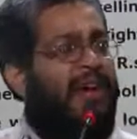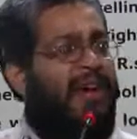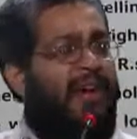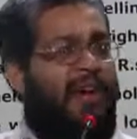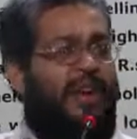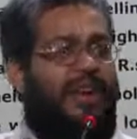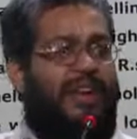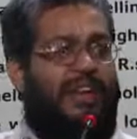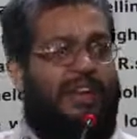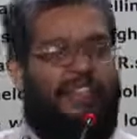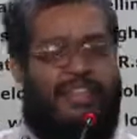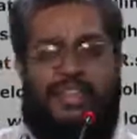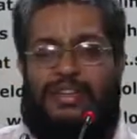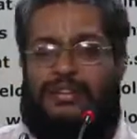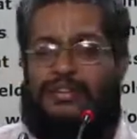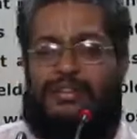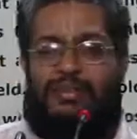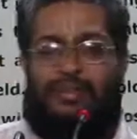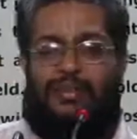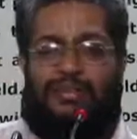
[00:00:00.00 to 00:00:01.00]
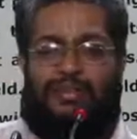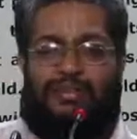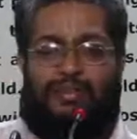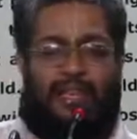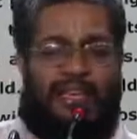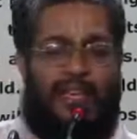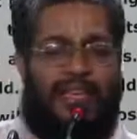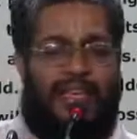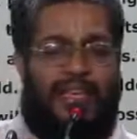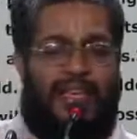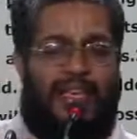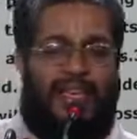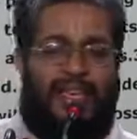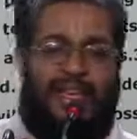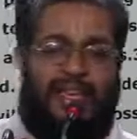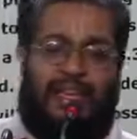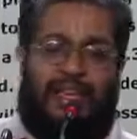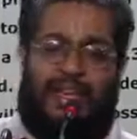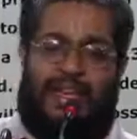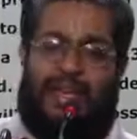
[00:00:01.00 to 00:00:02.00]
R is equal to
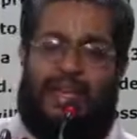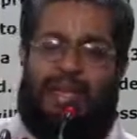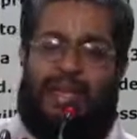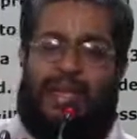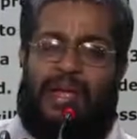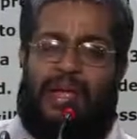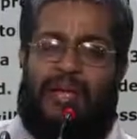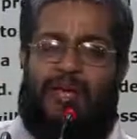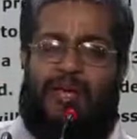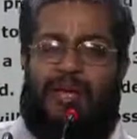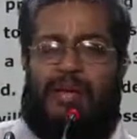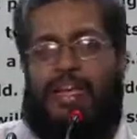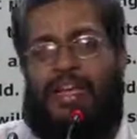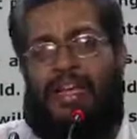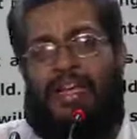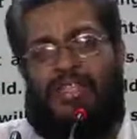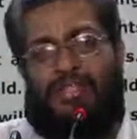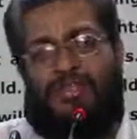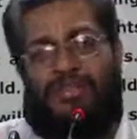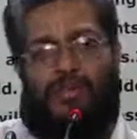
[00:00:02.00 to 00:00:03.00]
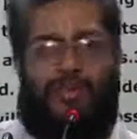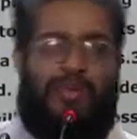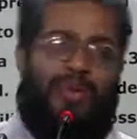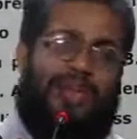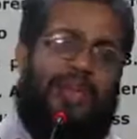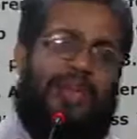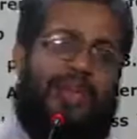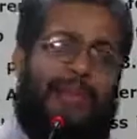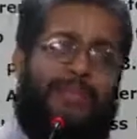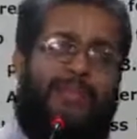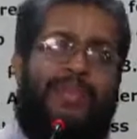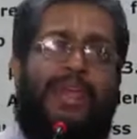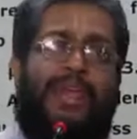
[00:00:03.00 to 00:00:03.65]
KE, any payout is okay.